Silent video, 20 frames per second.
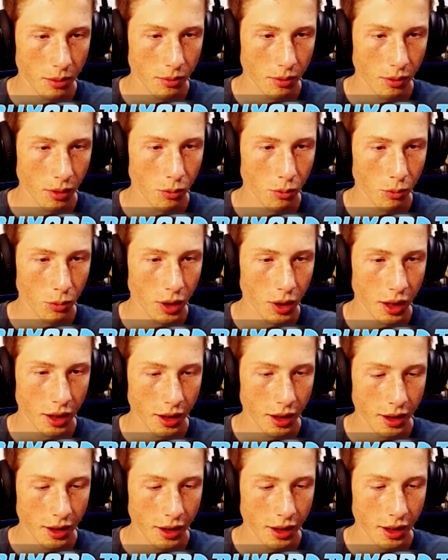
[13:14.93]
that up.
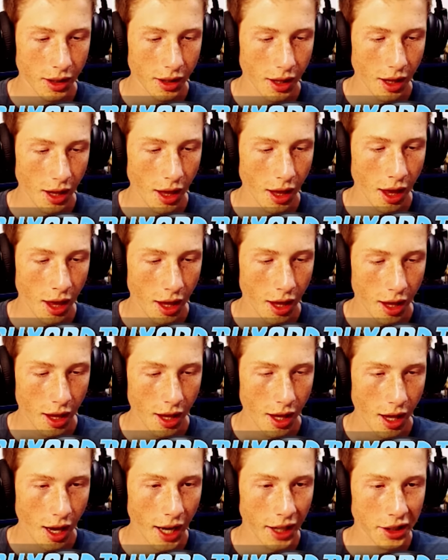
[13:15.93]
Oh,
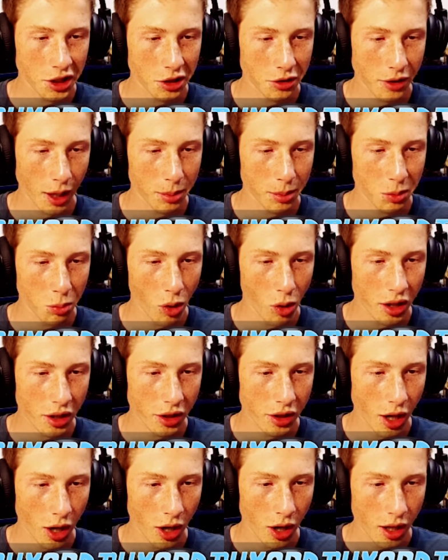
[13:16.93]
I just grabbed
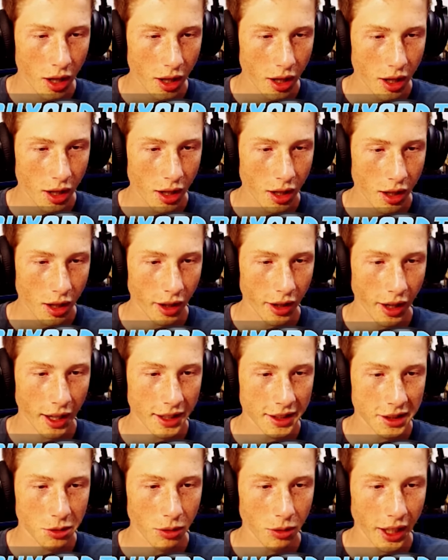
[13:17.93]
some water though.
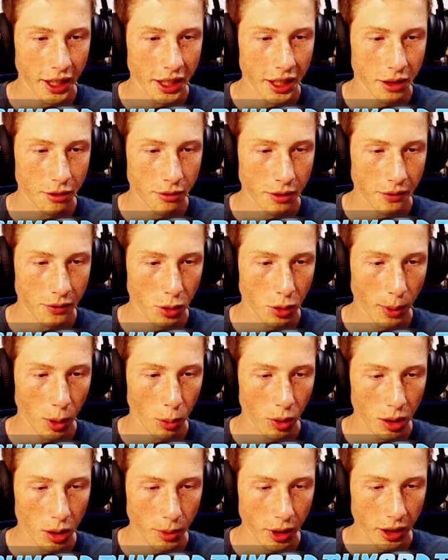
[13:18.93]
Okay, it's cool. I need to
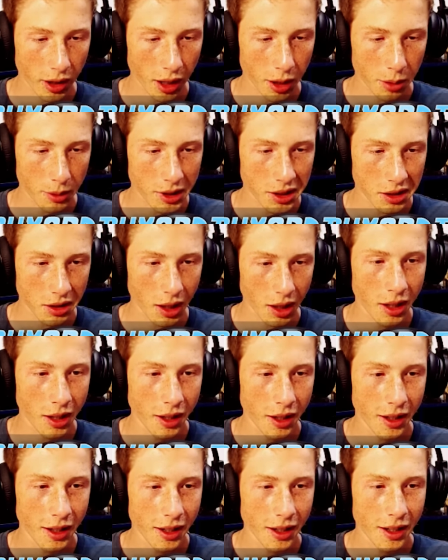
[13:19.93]
refill my water bucket
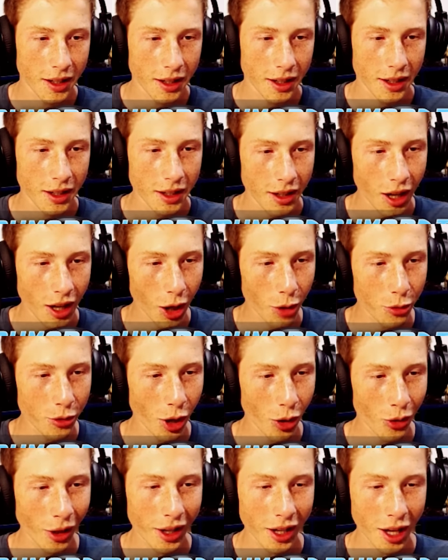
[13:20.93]
anyways. That
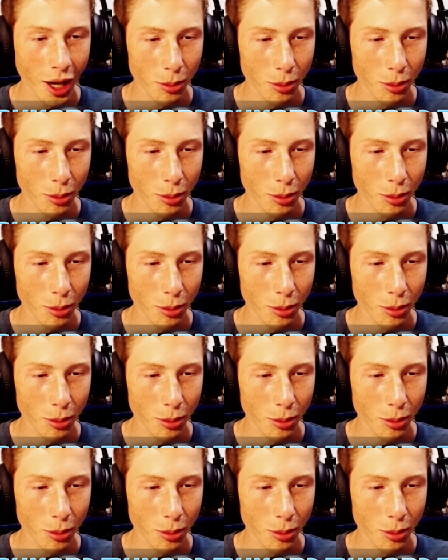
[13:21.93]
block. Oh